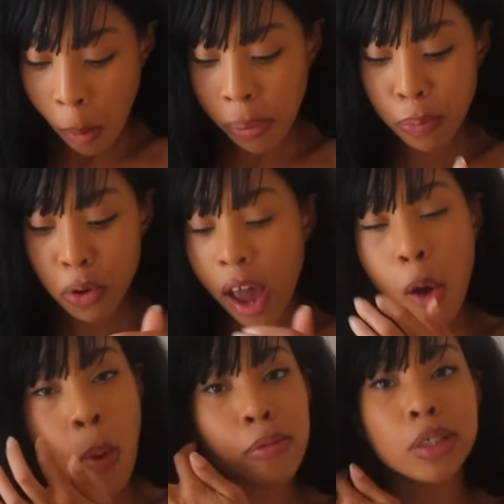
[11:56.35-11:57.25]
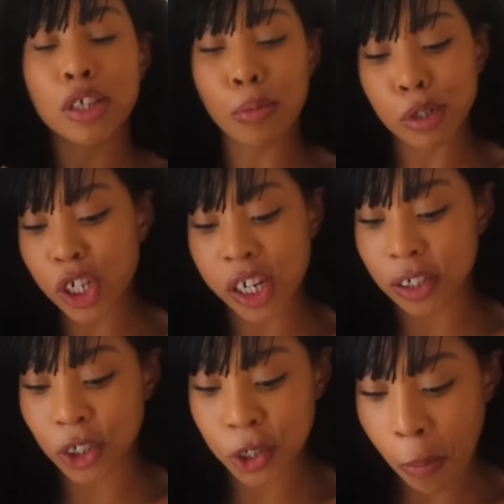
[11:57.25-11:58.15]
People get away with so much
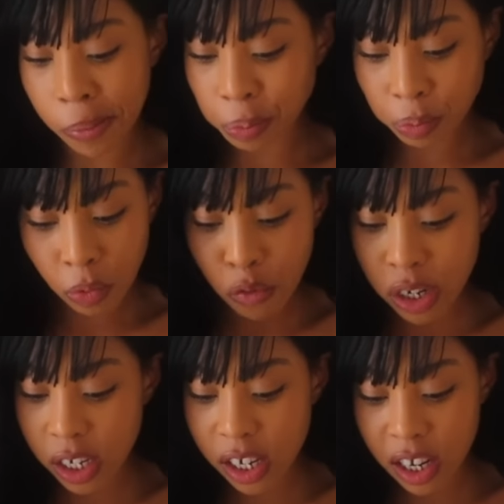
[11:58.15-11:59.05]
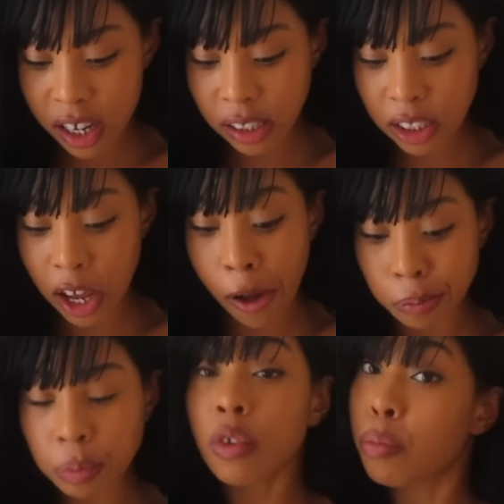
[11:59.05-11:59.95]
ish. Ridiculous.
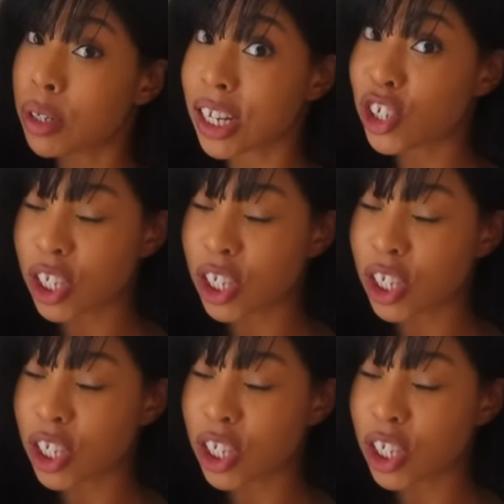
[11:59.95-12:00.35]
So protect